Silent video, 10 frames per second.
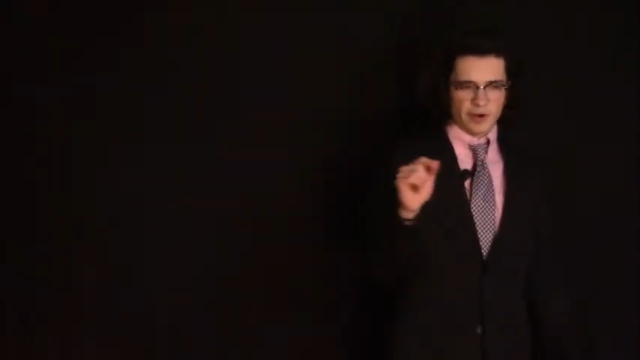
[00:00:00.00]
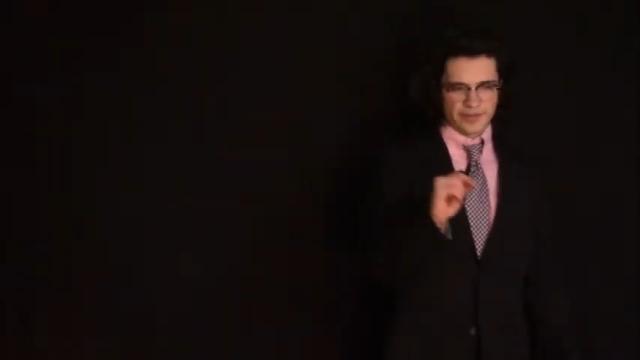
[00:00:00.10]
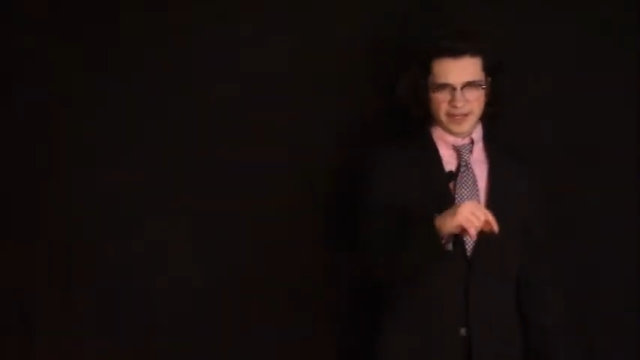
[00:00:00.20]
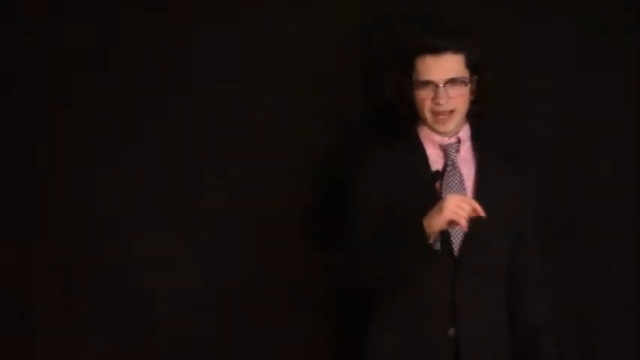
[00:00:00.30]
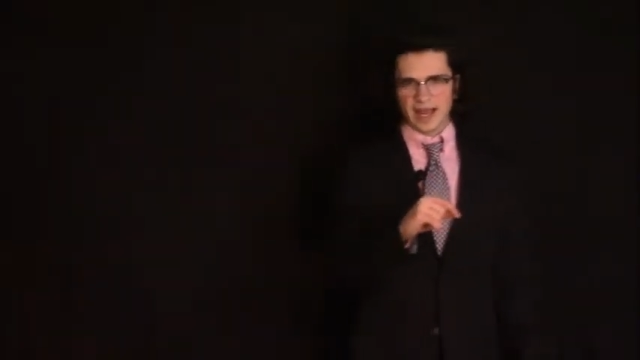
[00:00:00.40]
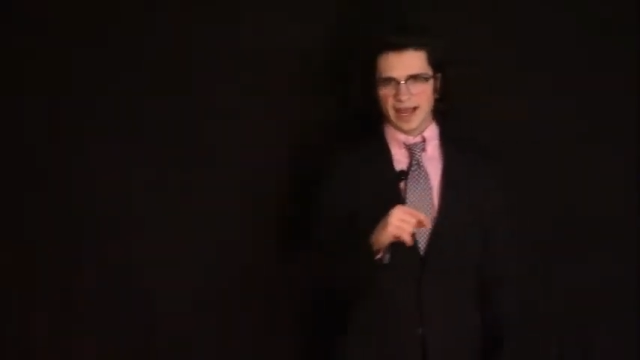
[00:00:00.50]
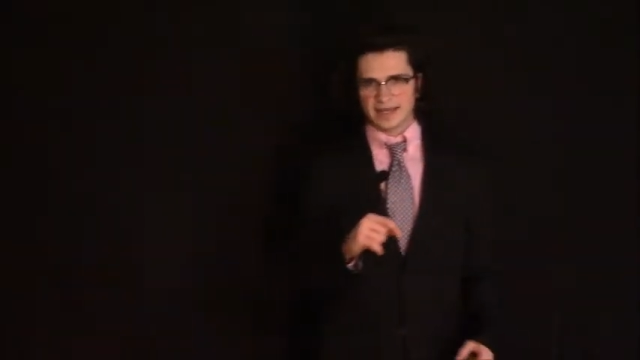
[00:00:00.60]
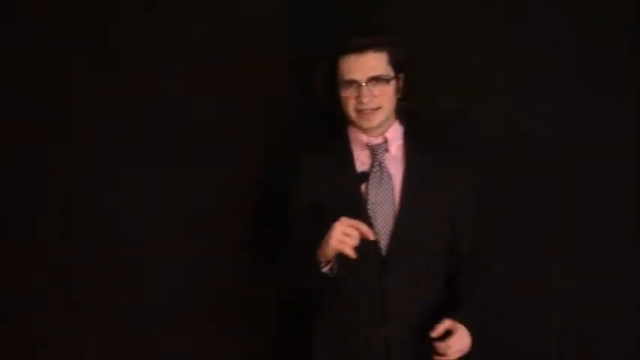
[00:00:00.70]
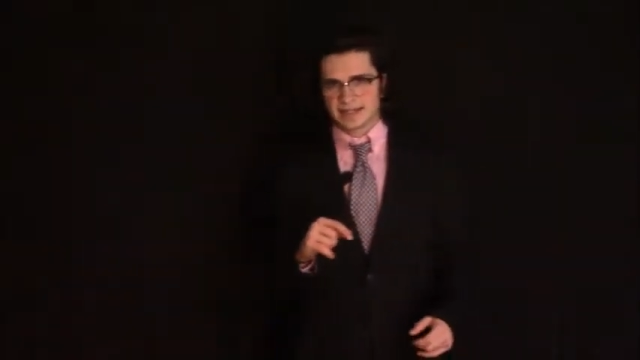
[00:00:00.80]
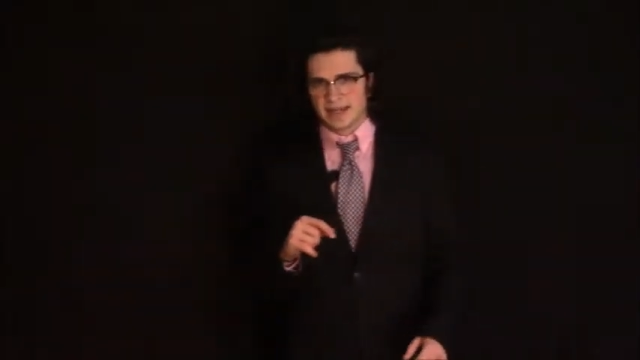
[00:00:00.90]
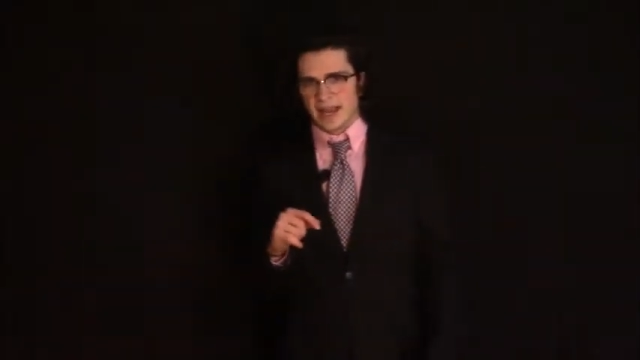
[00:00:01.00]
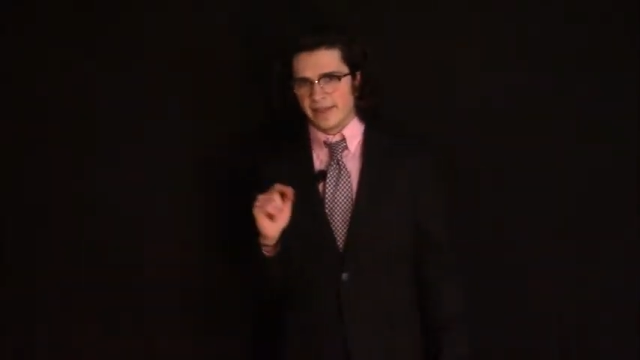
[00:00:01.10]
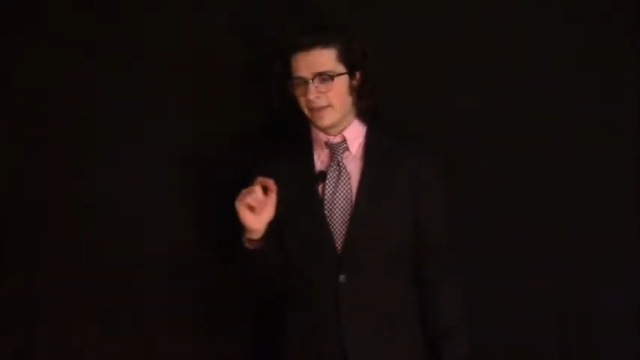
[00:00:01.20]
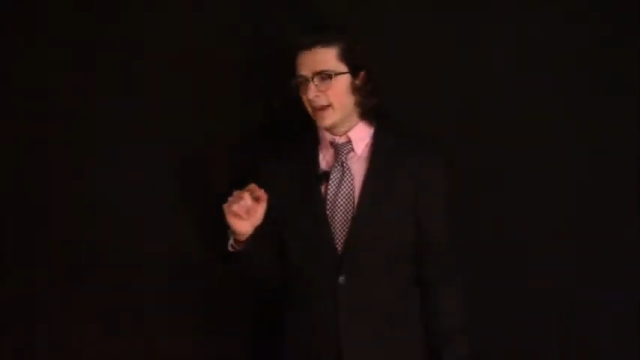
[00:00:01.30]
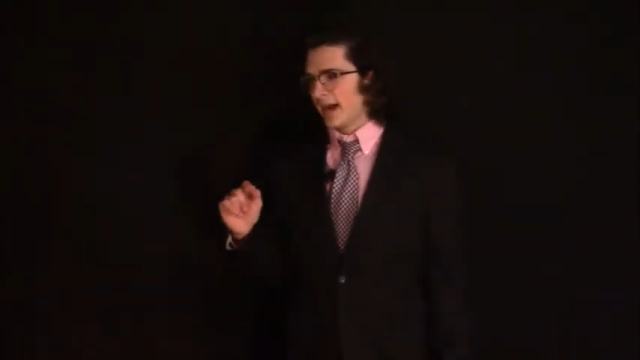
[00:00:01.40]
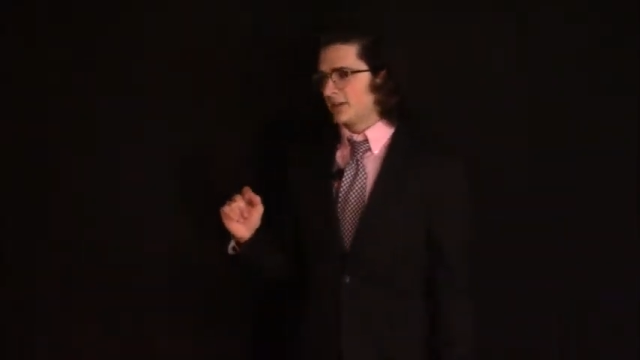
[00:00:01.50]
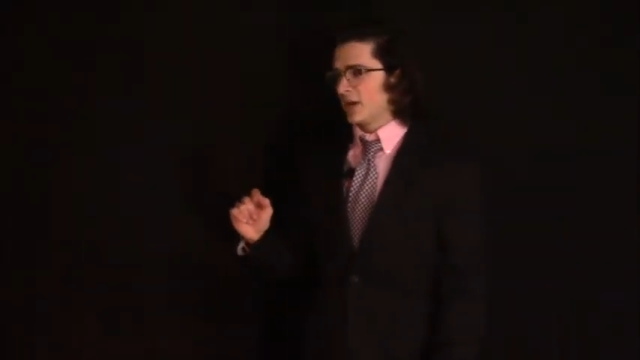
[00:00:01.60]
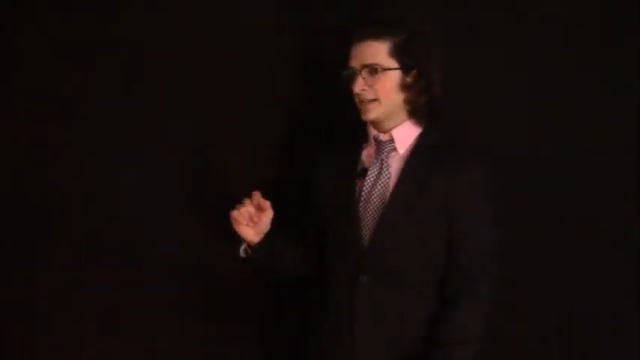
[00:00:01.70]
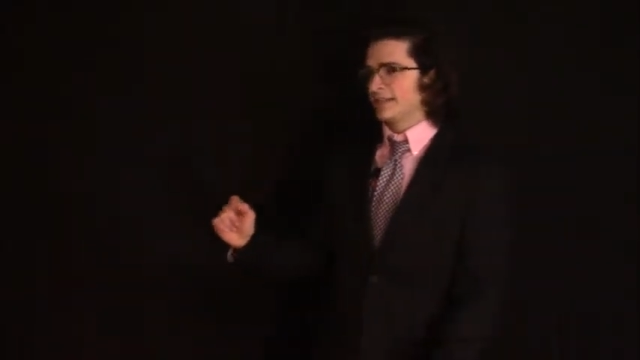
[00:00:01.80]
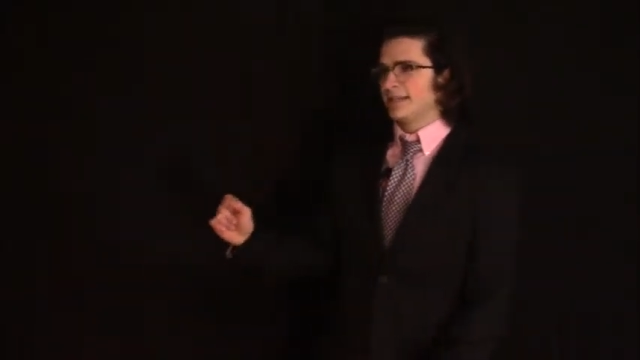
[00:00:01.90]
all the guys, and the guys
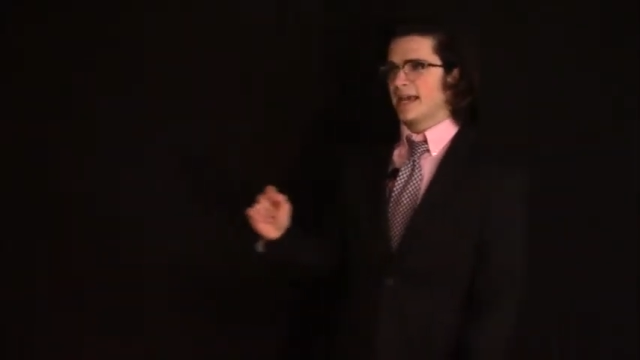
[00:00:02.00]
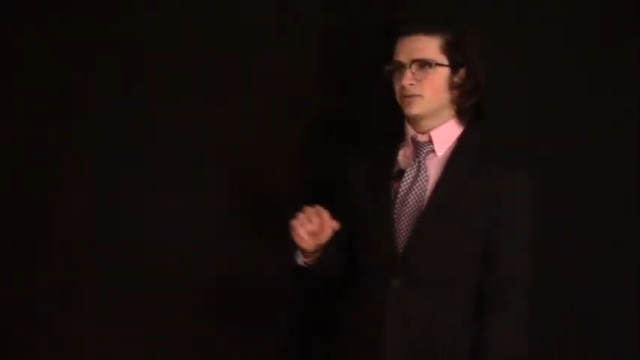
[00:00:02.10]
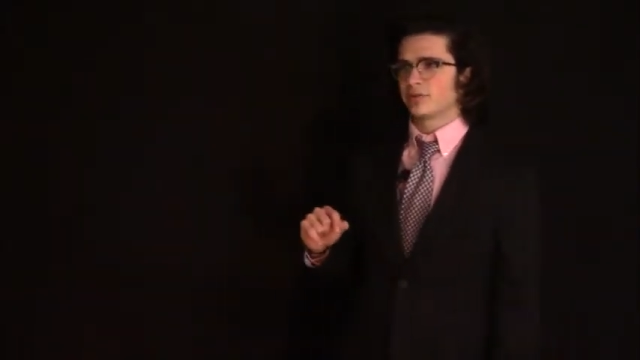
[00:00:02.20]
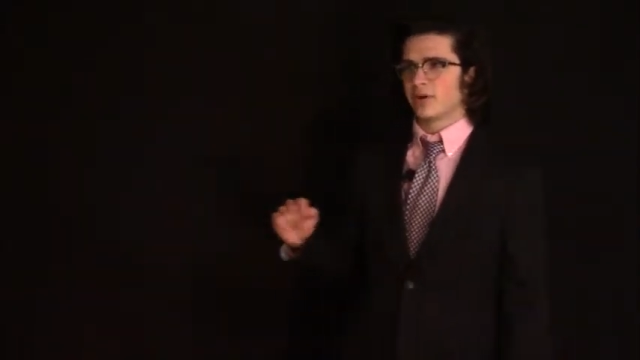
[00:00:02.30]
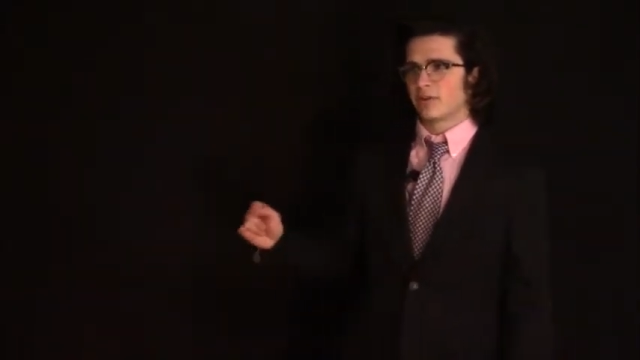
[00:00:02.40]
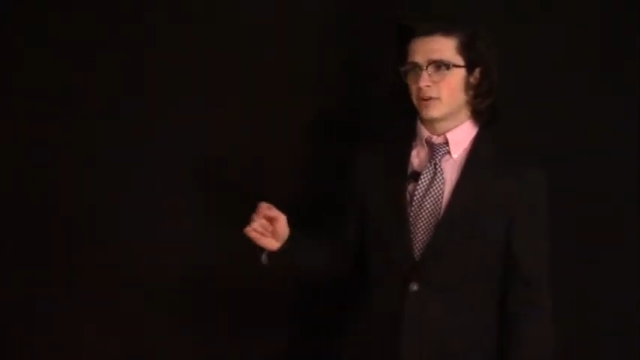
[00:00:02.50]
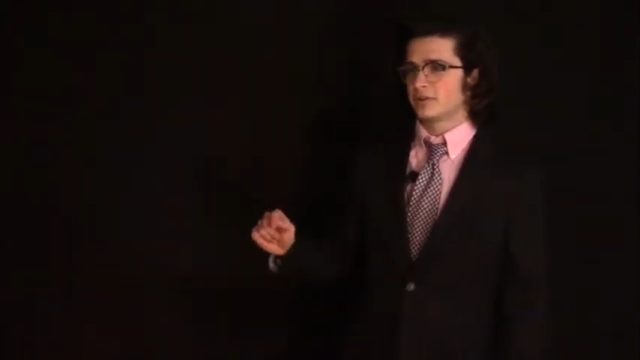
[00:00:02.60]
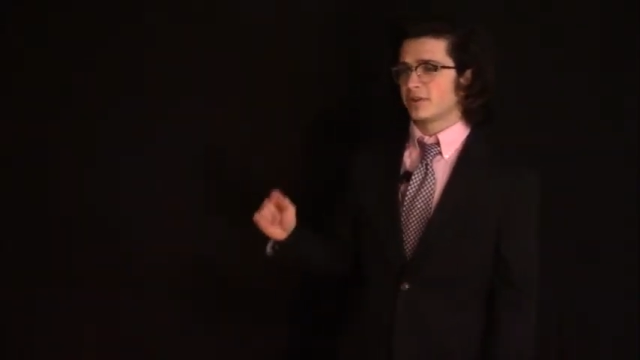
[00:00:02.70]
had to dance with all the girls,